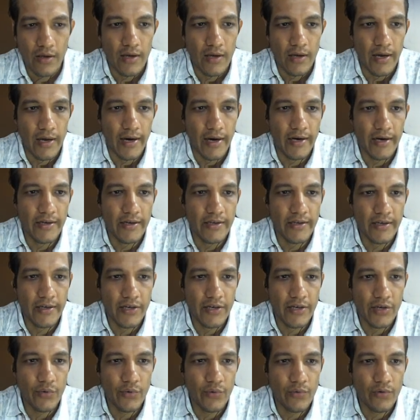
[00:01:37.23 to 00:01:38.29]
and here
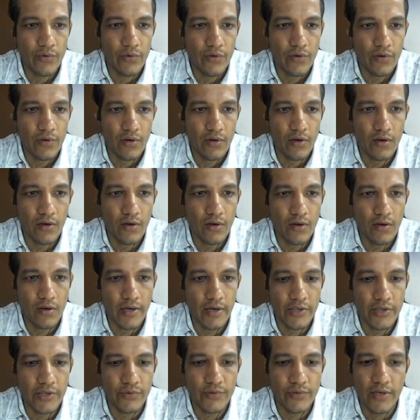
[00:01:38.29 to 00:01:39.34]
Q,
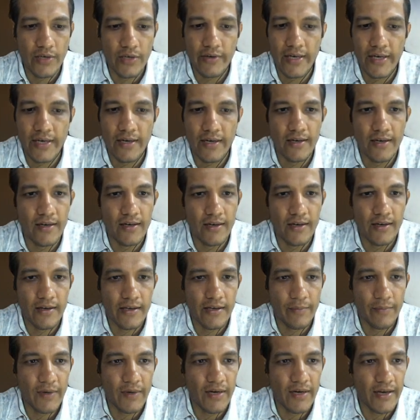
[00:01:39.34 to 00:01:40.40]
as usual, it can
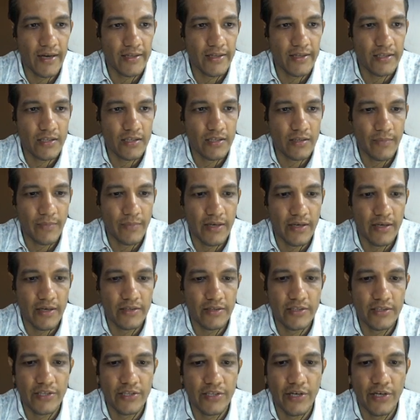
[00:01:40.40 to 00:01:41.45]
keep it like this, but
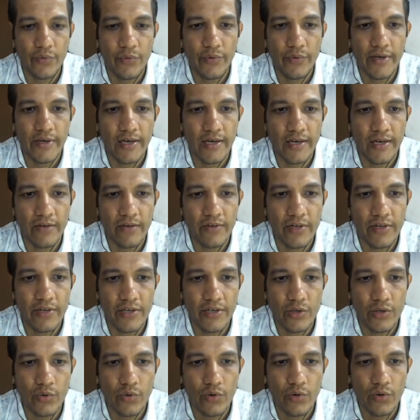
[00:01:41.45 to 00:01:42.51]
this nu we can convert
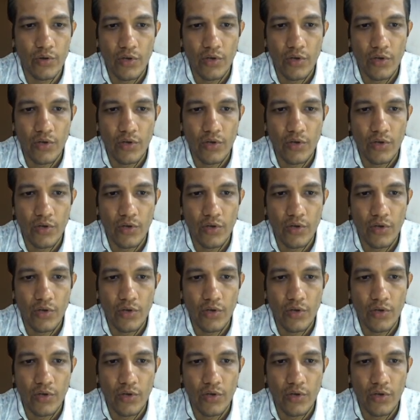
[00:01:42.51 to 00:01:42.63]
into,